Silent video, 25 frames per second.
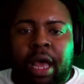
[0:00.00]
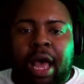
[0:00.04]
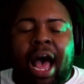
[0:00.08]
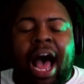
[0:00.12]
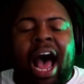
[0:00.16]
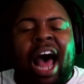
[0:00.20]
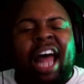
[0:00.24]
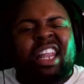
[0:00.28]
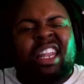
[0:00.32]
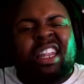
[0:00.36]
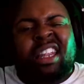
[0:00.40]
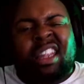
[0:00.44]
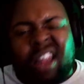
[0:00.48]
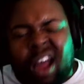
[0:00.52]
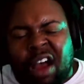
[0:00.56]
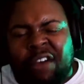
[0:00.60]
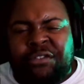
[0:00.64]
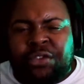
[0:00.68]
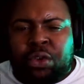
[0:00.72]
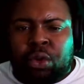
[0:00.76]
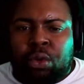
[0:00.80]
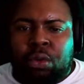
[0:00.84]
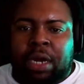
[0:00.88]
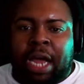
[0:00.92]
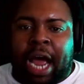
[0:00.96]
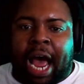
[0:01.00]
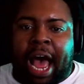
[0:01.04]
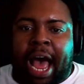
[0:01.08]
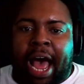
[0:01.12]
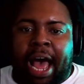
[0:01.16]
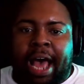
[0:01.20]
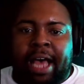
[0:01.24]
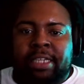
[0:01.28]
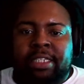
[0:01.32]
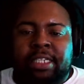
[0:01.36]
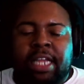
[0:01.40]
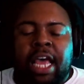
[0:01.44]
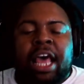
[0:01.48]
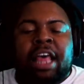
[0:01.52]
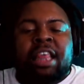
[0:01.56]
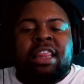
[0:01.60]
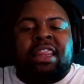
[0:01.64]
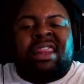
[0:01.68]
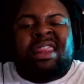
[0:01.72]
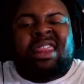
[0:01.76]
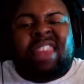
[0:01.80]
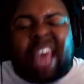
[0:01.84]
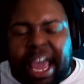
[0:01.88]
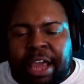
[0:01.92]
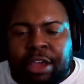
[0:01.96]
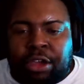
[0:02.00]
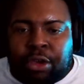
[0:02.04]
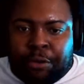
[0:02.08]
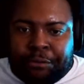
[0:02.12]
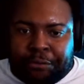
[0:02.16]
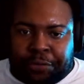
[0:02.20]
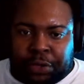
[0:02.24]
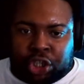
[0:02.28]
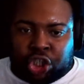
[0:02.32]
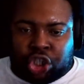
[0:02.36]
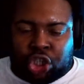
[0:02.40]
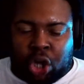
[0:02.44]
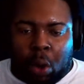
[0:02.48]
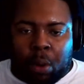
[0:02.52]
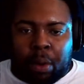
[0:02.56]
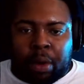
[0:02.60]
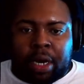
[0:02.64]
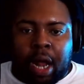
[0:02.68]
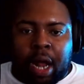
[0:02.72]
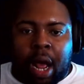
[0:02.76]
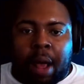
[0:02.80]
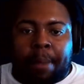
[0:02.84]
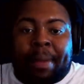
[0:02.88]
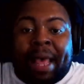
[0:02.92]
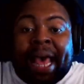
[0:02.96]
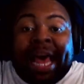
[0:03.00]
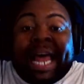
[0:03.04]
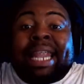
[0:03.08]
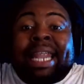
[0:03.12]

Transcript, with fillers: I love you guys. Thank you for showing up.